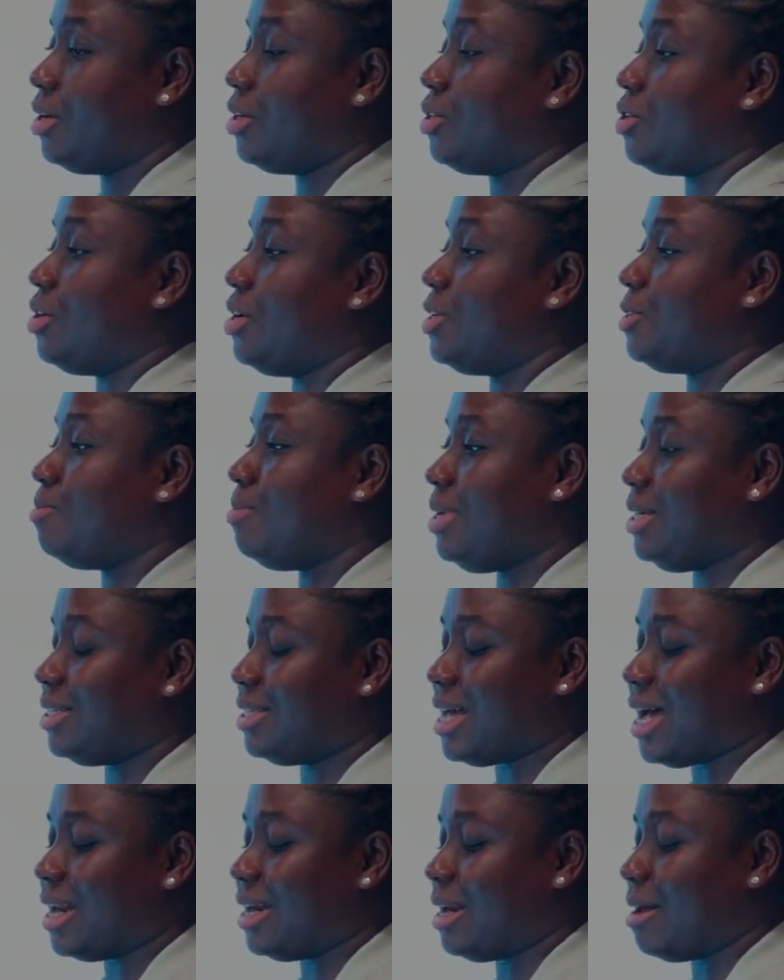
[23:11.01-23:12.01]
So this
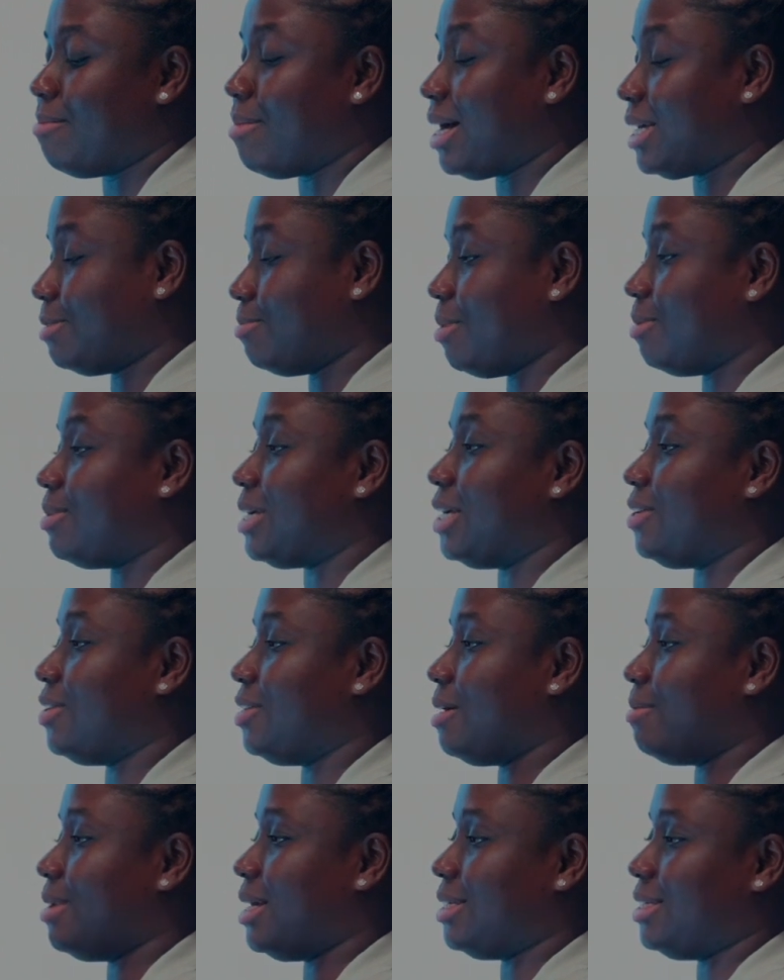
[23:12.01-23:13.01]
means that the maximum
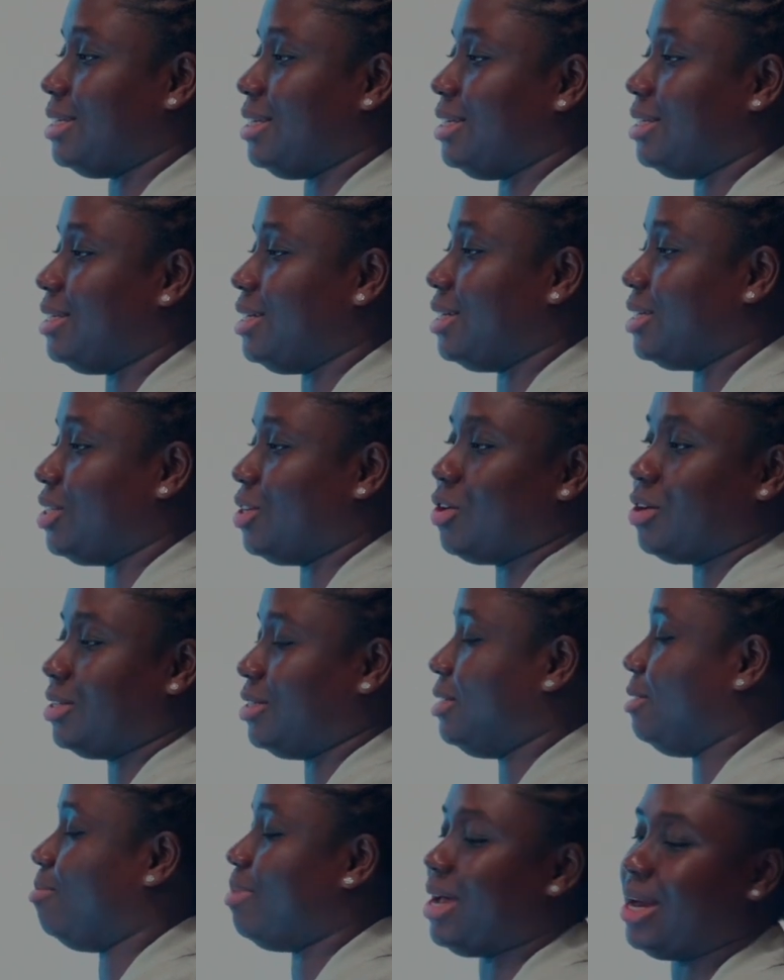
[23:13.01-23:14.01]
titratable acidity is
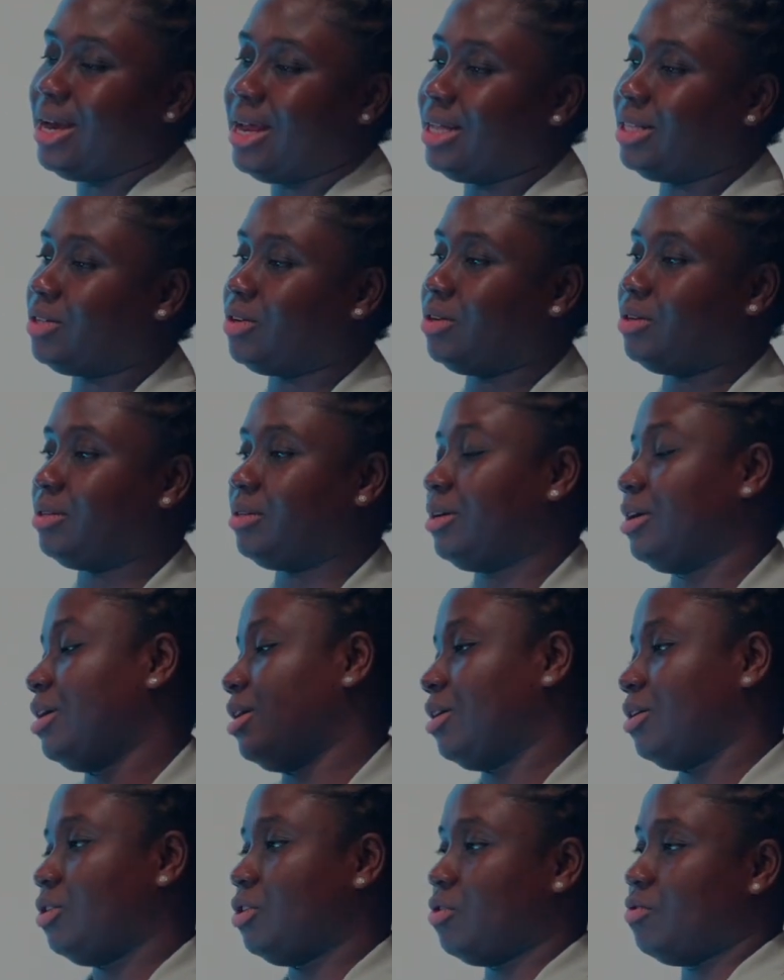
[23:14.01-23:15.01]
not dependent on
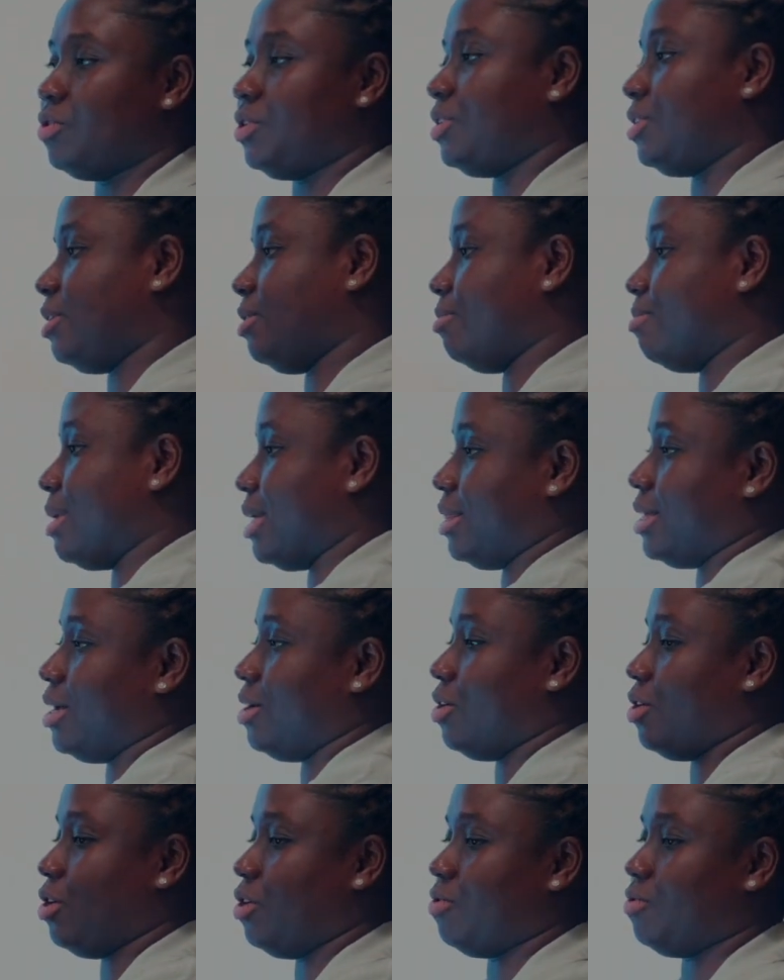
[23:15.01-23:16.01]
your roasting
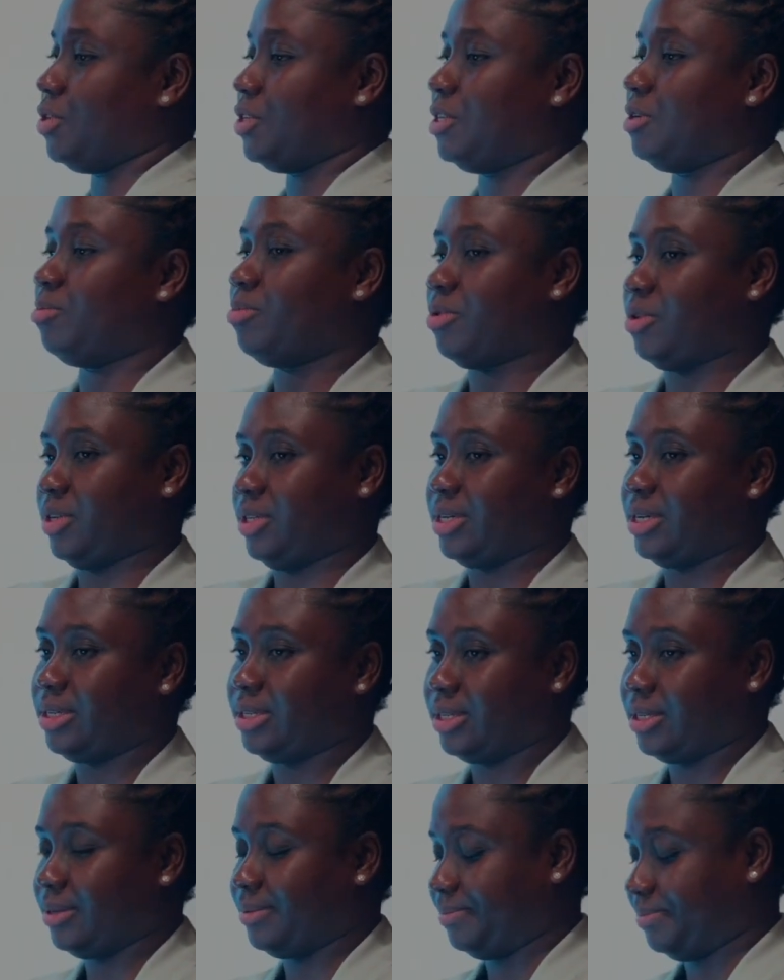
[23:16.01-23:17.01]
method or your roasting
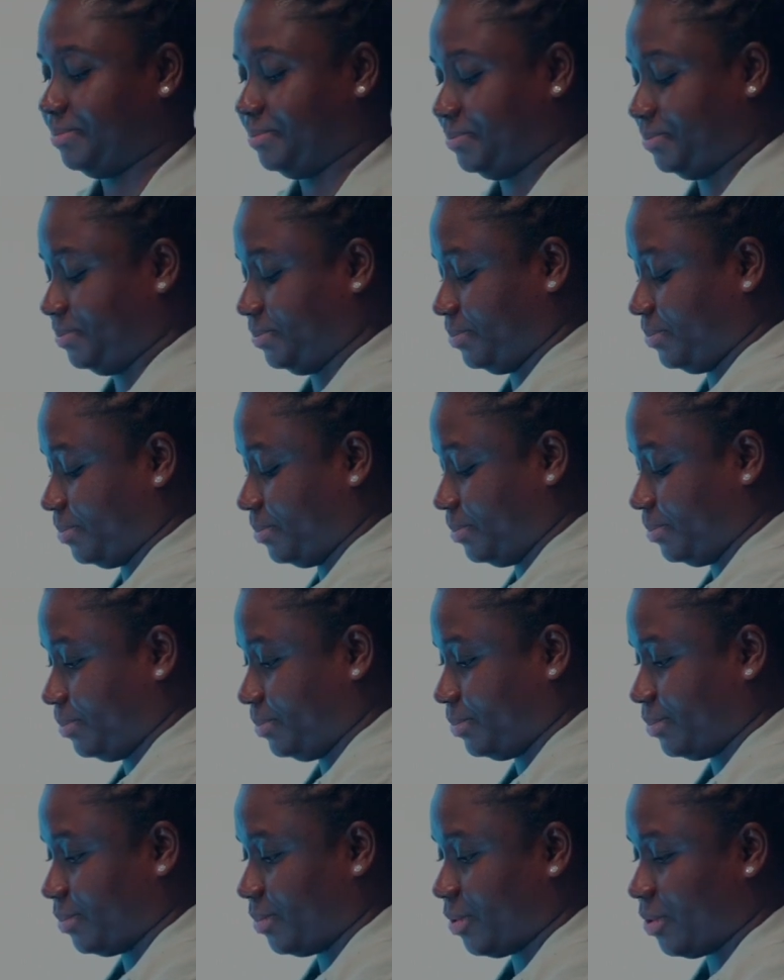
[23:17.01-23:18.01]
process.
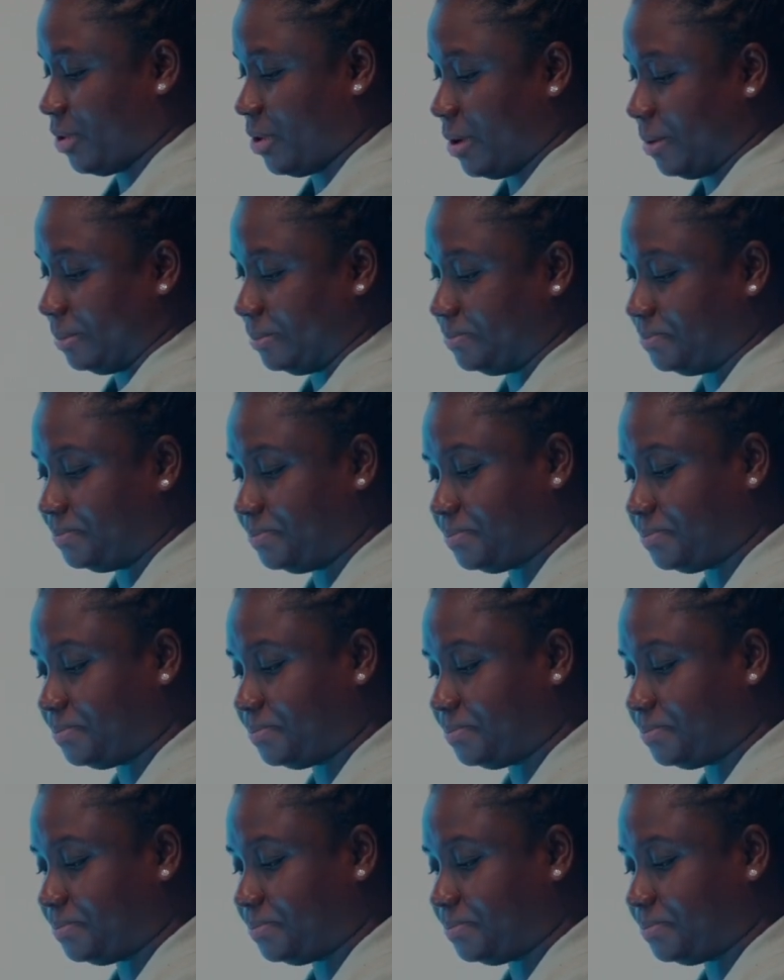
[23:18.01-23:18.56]
Okay.